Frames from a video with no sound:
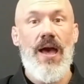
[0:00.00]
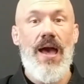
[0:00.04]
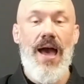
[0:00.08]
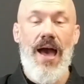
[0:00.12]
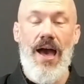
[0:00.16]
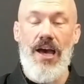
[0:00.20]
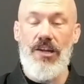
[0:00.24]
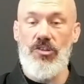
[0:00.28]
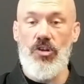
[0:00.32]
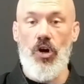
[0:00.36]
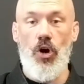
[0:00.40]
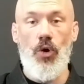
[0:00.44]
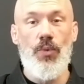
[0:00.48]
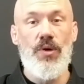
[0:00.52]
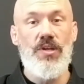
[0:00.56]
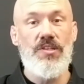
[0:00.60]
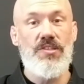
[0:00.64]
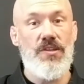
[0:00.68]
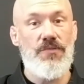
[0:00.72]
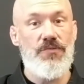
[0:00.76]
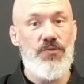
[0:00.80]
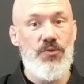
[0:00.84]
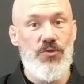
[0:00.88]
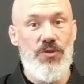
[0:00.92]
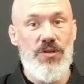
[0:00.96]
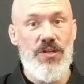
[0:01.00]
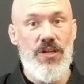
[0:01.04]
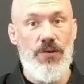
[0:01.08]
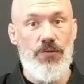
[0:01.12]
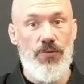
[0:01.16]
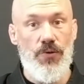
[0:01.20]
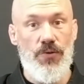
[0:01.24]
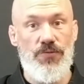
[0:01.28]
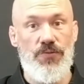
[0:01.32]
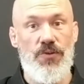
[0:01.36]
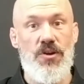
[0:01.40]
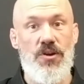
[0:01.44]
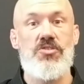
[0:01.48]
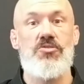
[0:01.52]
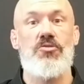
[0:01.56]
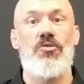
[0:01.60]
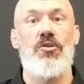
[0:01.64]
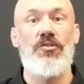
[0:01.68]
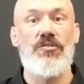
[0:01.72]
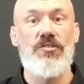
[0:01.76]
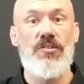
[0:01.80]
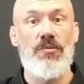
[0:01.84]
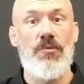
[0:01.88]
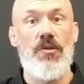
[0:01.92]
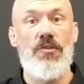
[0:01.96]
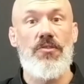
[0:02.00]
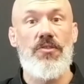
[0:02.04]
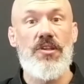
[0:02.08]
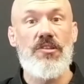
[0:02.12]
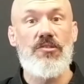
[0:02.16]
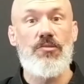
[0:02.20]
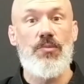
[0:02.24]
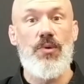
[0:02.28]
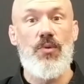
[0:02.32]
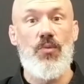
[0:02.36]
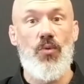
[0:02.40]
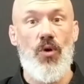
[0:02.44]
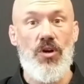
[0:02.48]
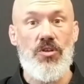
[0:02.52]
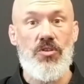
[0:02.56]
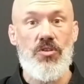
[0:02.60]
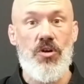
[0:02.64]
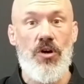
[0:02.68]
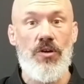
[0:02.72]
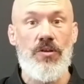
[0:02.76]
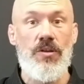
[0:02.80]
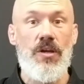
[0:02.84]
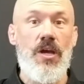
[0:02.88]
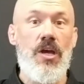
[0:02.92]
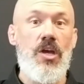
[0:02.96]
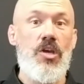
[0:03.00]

As always, if you need a refresher on some of the things we worked on,